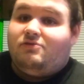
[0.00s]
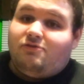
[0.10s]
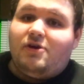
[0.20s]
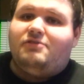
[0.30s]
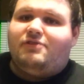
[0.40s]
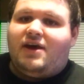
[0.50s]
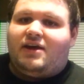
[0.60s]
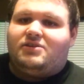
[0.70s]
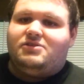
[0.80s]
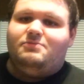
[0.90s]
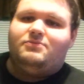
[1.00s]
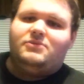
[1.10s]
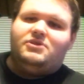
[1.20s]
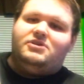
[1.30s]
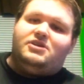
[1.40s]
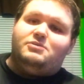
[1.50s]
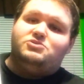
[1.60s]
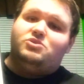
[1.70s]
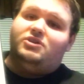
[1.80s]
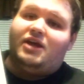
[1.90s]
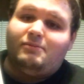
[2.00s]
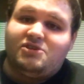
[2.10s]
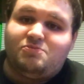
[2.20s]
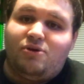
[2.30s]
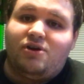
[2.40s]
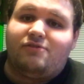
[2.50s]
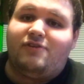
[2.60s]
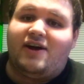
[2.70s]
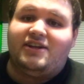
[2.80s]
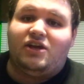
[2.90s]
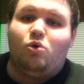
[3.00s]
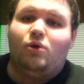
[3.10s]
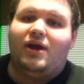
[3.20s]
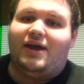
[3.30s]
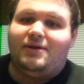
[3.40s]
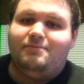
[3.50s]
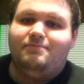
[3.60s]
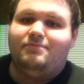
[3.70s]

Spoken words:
Fun fact, he was going to name this book Finding Jorge.